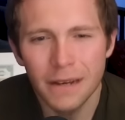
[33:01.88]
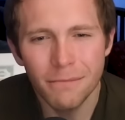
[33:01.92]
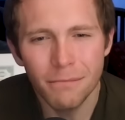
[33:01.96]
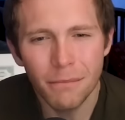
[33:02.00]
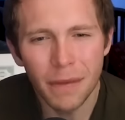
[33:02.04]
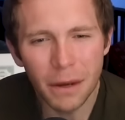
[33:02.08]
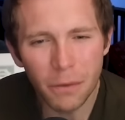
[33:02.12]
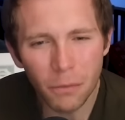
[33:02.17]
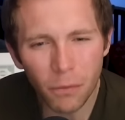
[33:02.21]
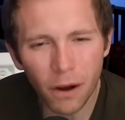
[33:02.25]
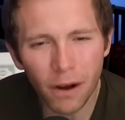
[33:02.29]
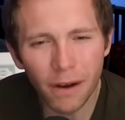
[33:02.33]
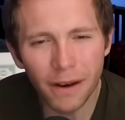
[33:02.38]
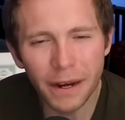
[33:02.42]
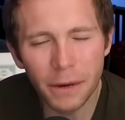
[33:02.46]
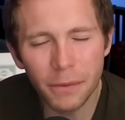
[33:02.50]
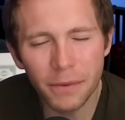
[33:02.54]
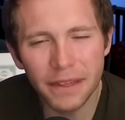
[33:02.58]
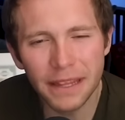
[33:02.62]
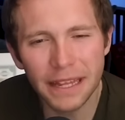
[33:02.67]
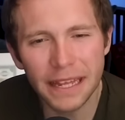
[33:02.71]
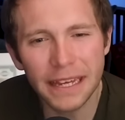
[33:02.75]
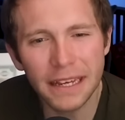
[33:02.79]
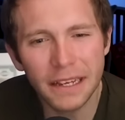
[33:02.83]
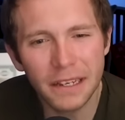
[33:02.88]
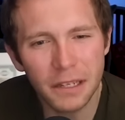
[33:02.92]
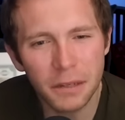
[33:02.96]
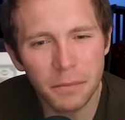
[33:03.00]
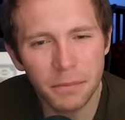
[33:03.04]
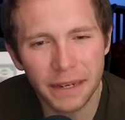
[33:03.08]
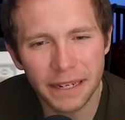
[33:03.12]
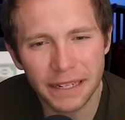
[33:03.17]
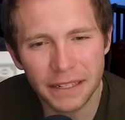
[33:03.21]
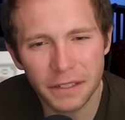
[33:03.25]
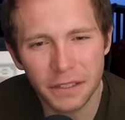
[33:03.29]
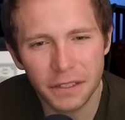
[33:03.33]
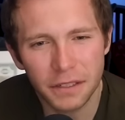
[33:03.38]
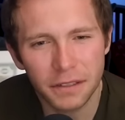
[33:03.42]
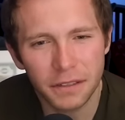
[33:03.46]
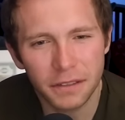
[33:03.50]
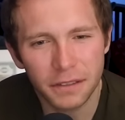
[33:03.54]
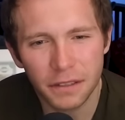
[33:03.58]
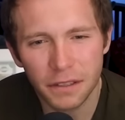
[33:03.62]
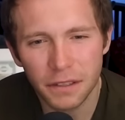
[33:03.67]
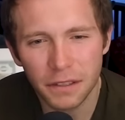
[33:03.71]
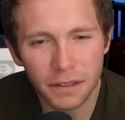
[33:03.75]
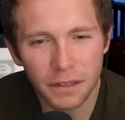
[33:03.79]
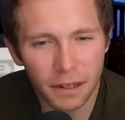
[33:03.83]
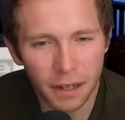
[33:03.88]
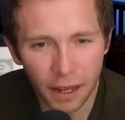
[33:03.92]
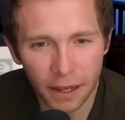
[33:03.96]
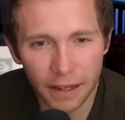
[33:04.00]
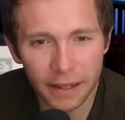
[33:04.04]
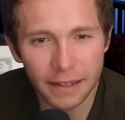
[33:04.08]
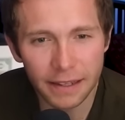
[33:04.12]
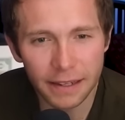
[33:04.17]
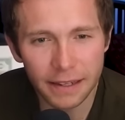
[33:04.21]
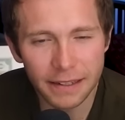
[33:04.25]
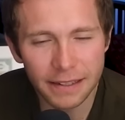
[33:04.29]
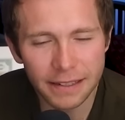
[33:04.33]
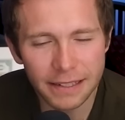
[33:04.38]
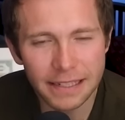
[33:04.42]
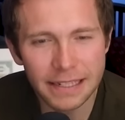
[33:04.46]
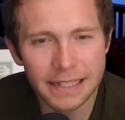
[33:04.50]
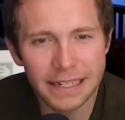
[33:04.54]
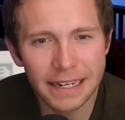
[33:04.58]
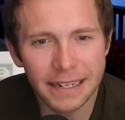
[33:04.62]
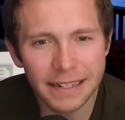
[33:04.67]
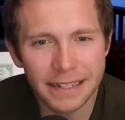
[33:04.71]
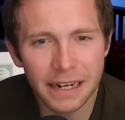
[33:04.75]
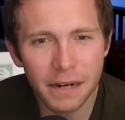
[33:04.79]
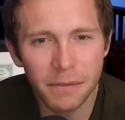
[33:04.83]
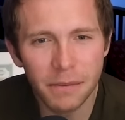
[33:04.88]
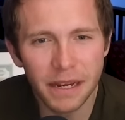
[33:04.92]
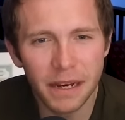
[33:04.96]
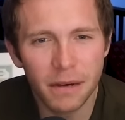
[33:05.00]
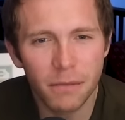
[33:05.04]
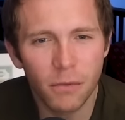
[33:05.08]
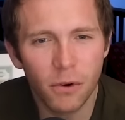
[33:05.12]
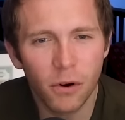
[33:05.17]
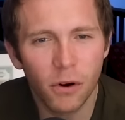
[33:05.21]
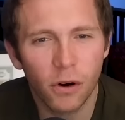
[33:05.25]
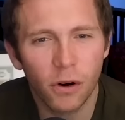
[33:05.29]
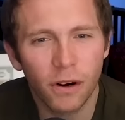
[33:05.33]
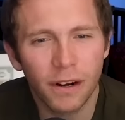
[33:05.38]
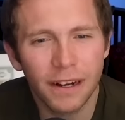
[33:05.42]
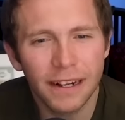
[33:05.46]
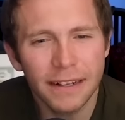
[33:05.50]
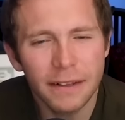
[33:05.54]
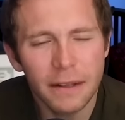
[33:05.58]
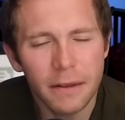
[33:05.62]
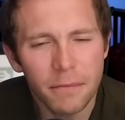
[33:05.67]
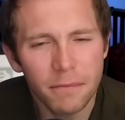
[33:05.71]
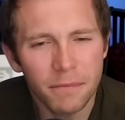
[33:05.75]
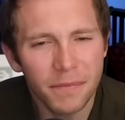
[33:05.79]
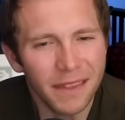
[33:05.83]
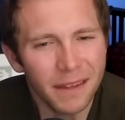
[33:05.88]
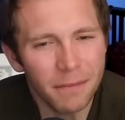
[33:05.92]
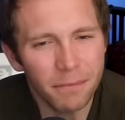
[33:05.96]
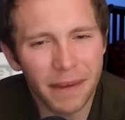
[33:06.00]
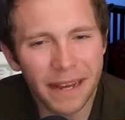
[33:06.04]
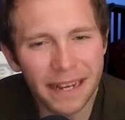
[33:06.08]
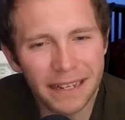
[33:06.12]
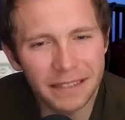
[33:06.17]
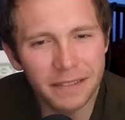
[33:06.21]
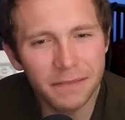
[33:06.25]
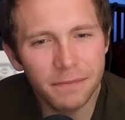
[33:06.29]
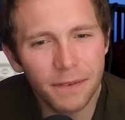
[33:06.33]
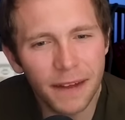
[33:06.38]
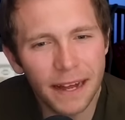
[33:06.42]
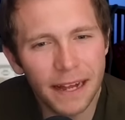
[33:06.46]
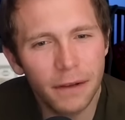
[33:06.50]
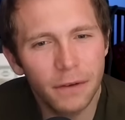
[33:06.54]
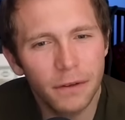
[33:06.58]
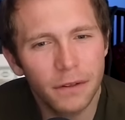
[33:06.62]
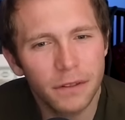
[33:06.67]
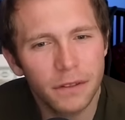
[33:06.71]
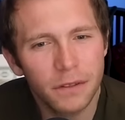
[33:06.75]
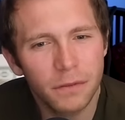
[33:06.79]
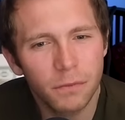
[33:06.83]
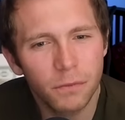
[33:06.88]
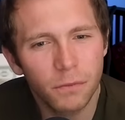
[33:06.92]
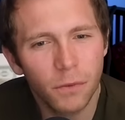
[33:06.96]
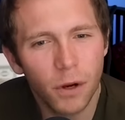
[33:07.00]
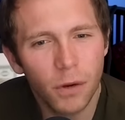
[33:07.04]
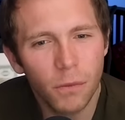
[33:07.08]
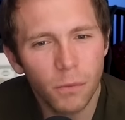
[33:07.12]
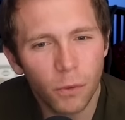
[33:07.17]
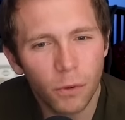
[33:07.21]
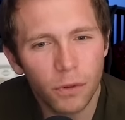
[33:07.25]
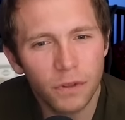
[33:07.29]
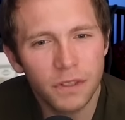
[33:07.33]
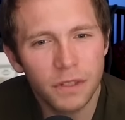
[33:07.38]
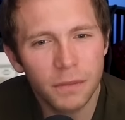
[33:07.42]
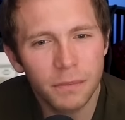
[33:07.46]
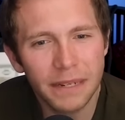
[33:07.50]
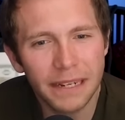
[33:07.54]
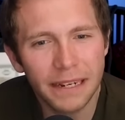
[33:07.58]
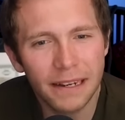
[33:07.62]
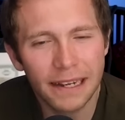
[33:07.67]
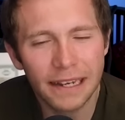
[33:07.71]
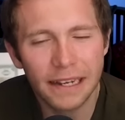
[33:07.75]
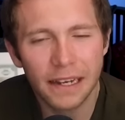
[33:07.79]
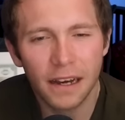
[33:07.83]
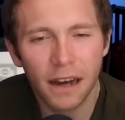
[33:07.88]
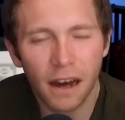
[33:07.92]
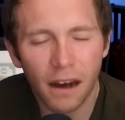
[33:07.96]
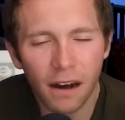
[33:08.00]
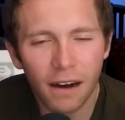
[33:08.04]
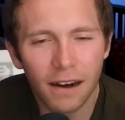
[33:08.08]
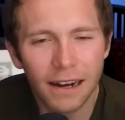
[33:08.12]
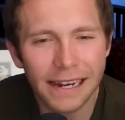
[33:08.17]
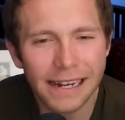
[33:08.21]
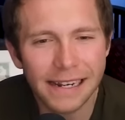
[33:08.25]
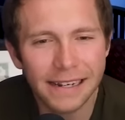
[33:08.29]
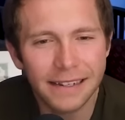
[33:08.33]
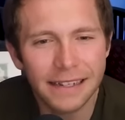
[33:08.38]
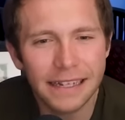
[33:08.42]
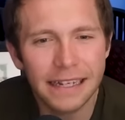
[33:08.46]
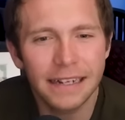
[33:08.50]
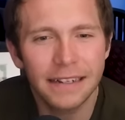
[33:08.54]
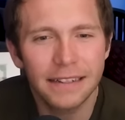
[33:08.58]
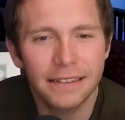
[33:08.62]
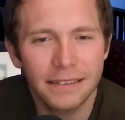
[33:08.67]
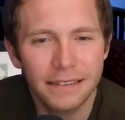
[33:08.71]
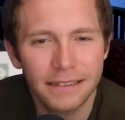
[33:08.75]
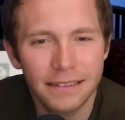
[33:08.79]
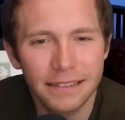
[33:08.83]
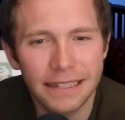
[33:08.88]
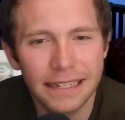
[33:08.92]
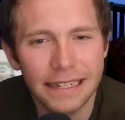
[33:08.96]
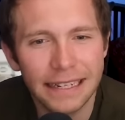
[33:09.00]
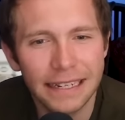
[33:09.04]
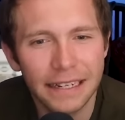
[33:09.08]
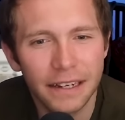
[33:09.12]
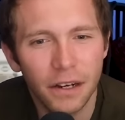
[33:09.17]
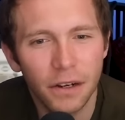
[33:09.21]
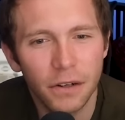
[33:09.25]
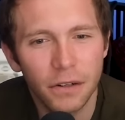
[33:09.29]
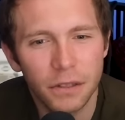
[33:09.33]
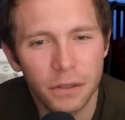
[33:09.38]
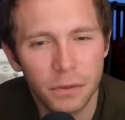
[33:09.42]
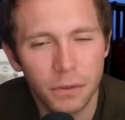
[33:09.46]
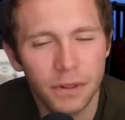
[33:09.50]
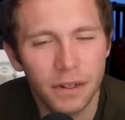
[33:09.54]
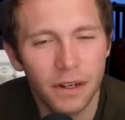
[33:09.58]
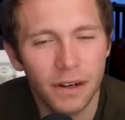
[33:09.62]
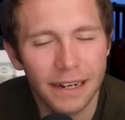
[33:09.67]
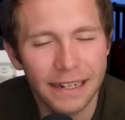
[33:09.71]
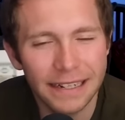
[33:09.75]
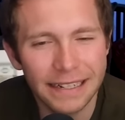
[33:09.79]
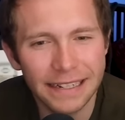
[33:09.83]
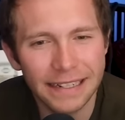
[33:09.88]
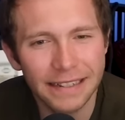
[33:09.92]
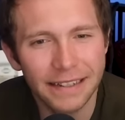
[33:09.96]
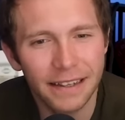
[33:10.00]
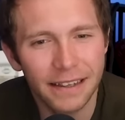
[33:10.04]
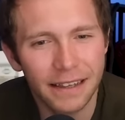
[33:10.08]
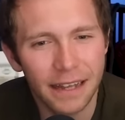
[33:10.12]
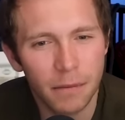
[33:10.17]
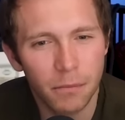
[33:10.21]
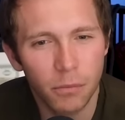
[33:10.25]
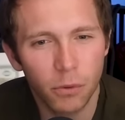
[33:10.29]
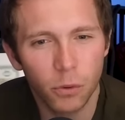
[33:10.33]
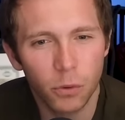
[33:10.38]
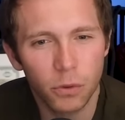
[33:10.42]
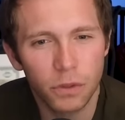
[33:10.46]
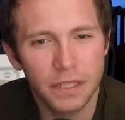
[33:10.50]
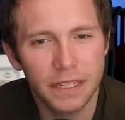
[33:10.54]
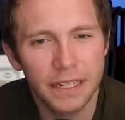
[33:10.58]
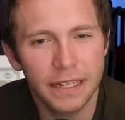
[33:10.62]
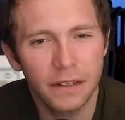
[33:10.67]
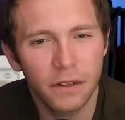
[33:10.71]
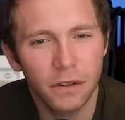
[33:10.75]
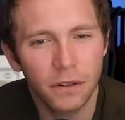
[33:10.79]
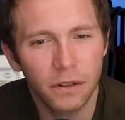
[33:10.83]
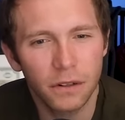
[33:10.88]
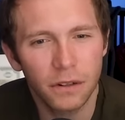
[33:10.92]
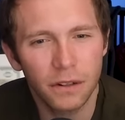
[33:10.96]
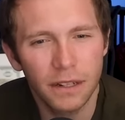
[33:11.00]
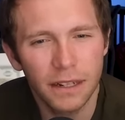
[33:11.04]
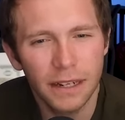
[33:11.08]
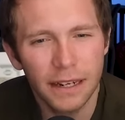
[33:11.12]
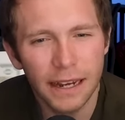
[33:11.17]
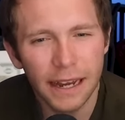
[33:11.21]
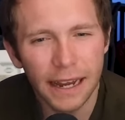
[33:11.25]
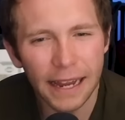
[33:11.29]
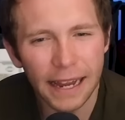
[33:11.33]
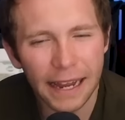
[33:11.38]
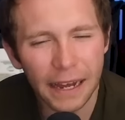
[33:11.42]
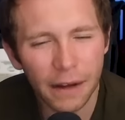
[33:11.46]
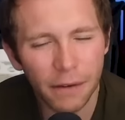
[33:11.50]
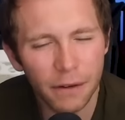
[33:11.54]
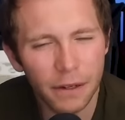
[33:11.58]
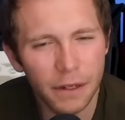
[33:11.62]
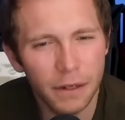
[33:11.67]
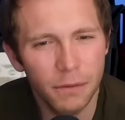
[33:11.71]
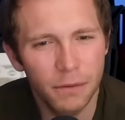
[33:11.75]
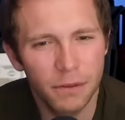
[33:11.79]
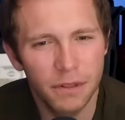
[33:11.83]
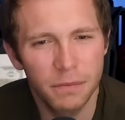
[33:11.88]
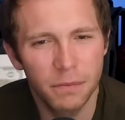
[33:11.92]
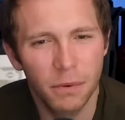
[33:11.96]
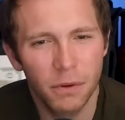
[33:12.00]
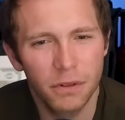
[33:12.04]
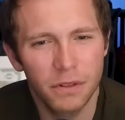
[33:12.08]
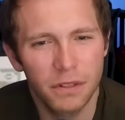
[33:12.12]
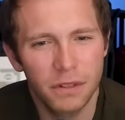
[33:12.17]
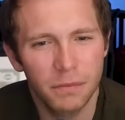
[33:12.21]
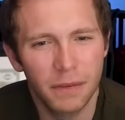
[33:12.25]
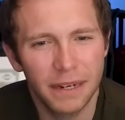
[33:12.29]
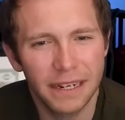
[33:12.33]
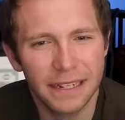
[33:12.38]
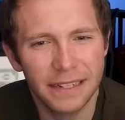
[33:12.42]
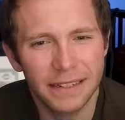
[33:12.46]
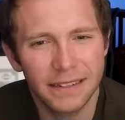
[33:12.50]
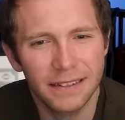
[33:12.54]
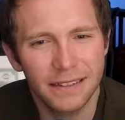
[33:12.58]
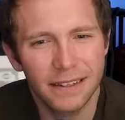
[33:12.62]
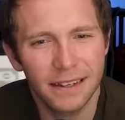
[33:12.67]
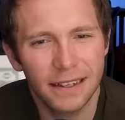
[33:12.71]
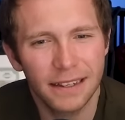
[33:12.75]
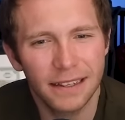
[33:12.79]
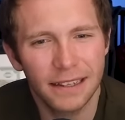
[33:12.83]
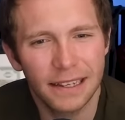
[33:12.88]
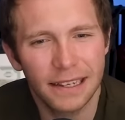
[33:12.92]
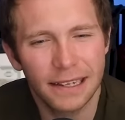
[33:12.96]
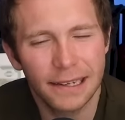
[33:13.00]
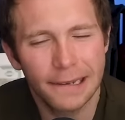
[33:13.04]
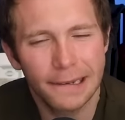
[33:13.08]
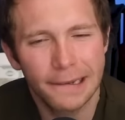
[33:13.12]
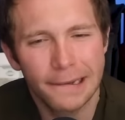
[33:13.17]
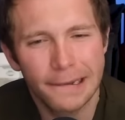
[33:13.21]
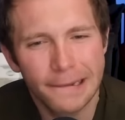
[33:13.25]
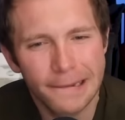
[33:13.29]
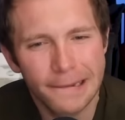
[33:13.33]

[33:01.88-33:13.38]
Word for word: My worry with incubations, and uh, tell me I'm wrong, the best founders won't want to be like a hired gun CEO to an idea that they're brought in on. How do you respond to my concern there?